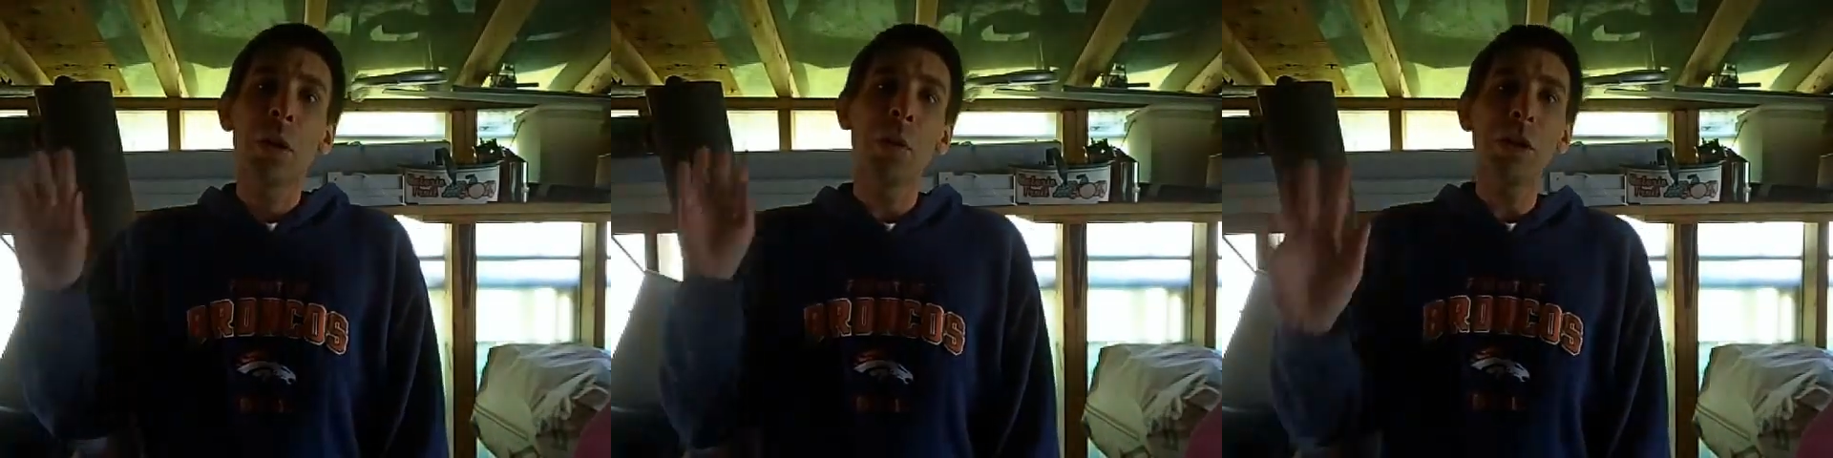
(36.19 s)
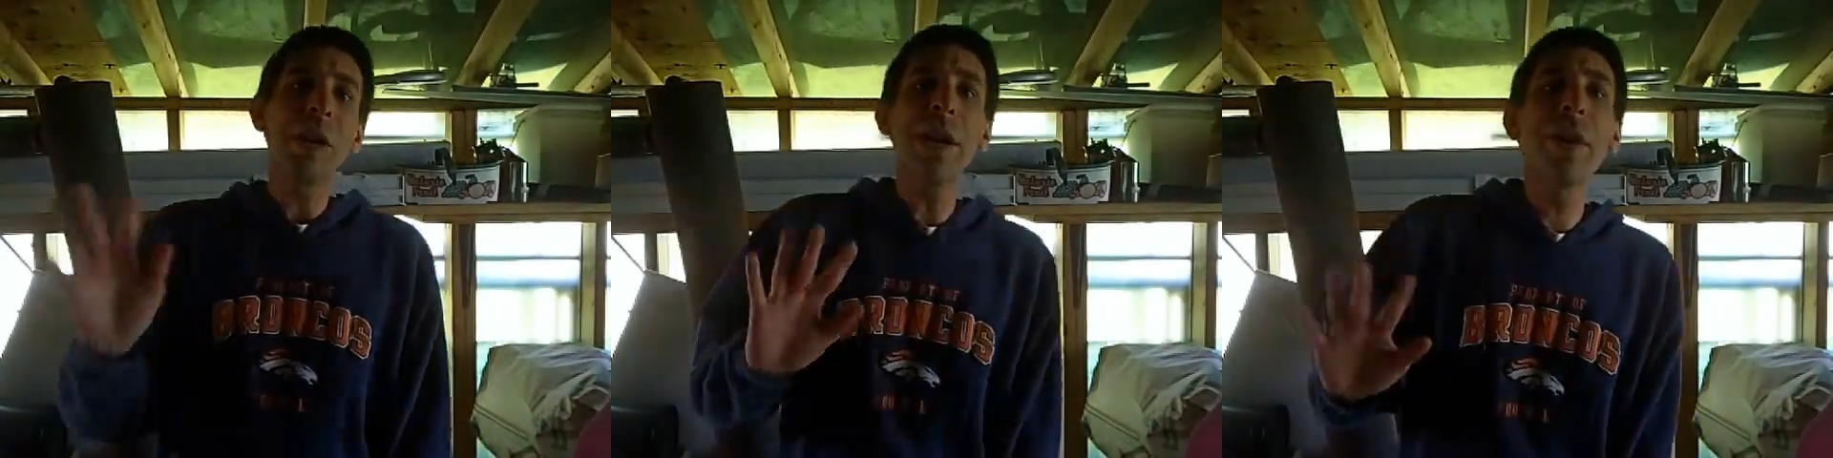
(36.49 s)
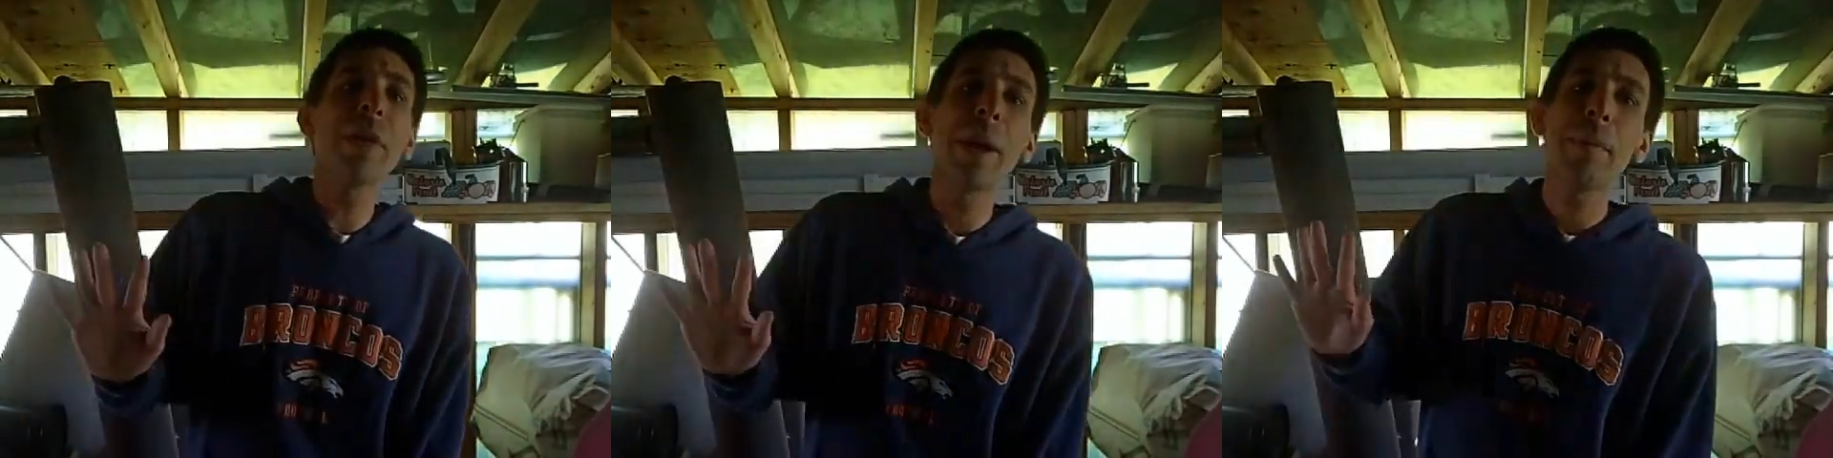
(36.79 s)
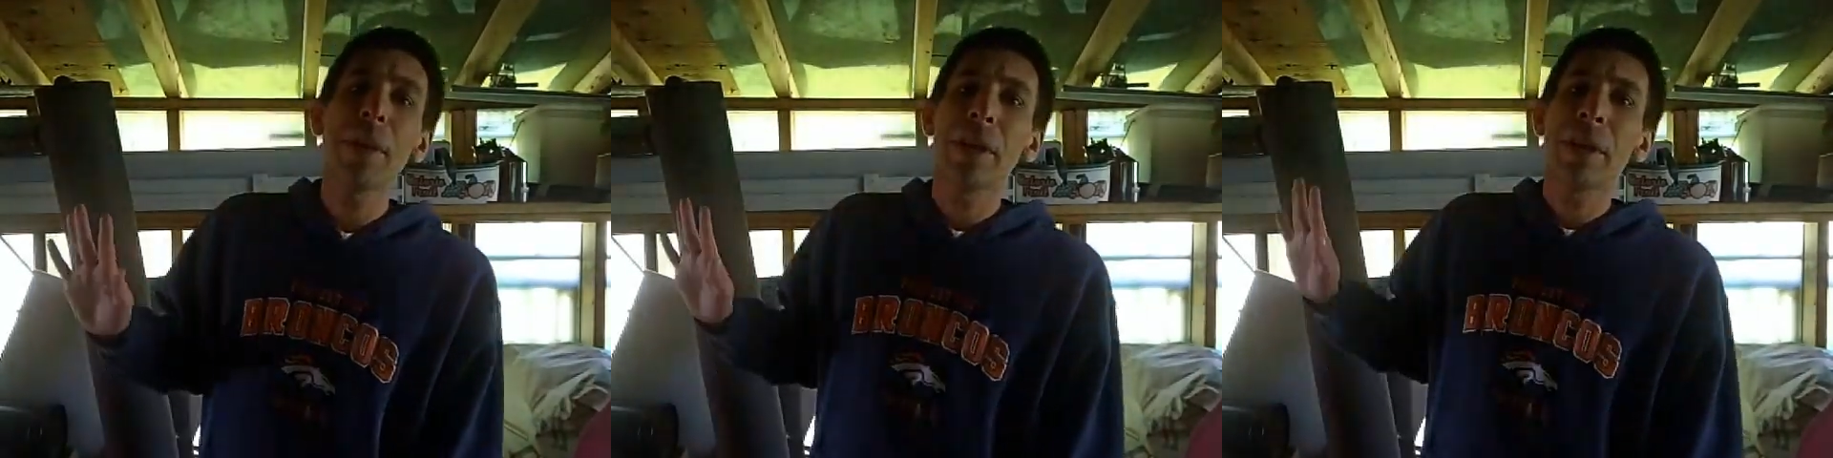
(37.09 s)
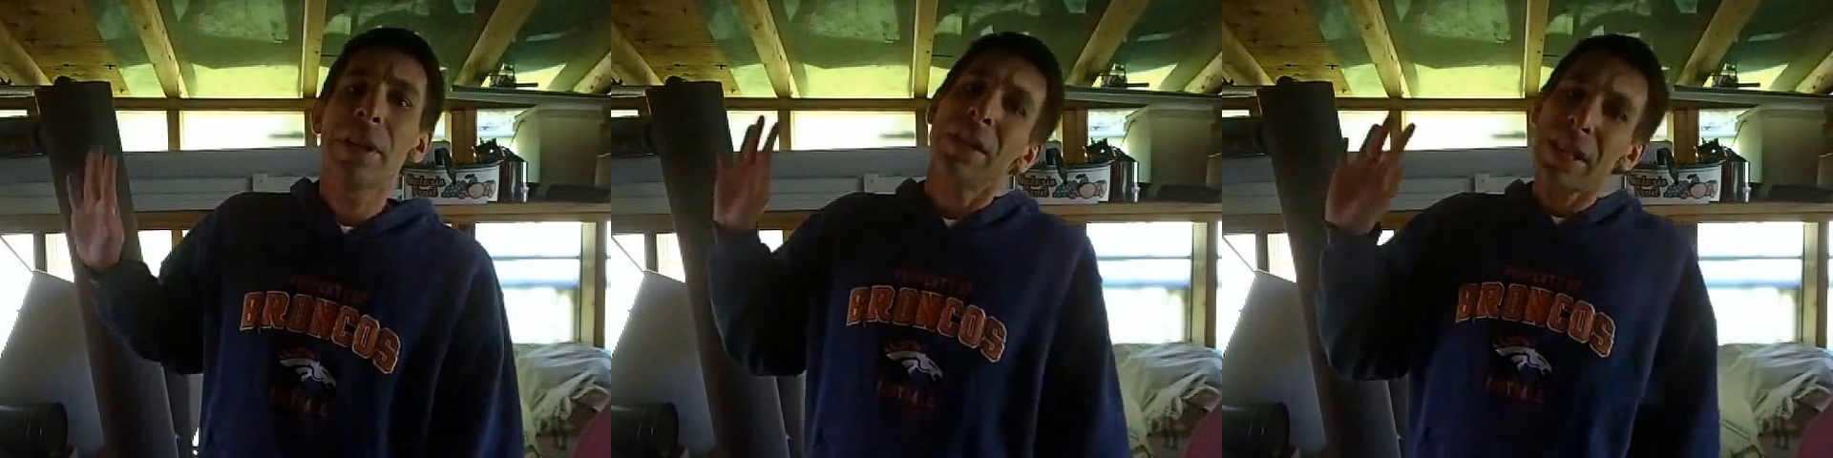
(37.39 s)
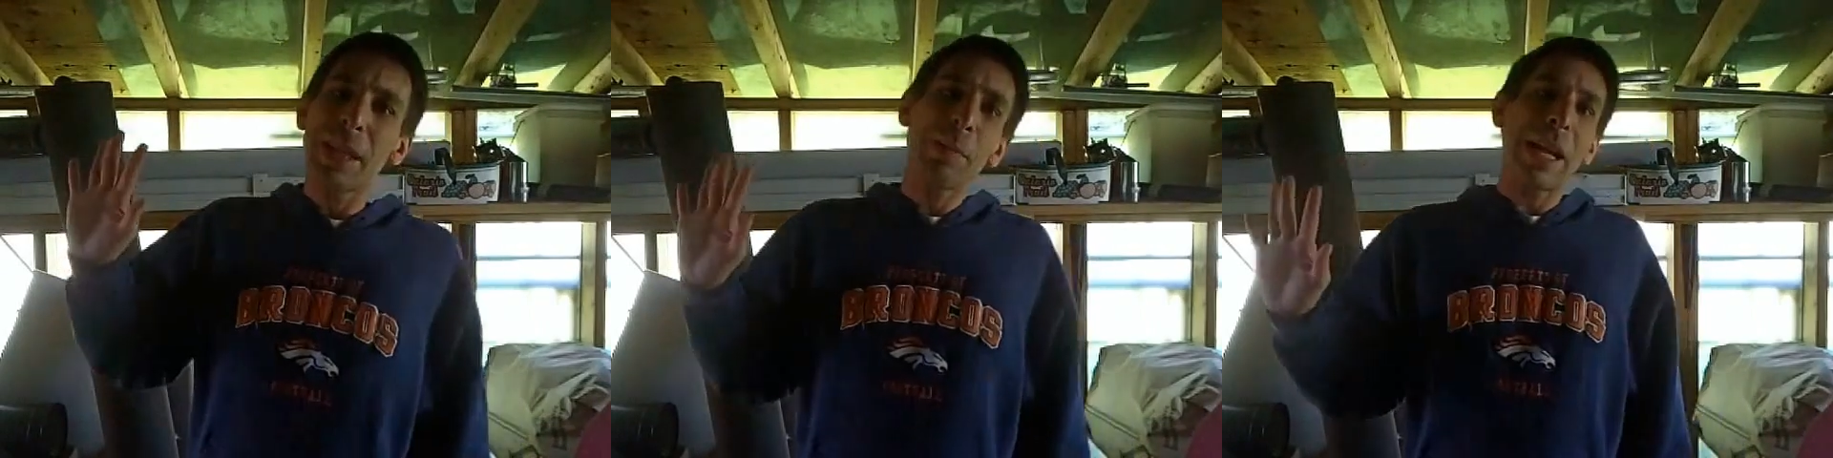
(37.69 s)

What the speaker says: When you hear them, does it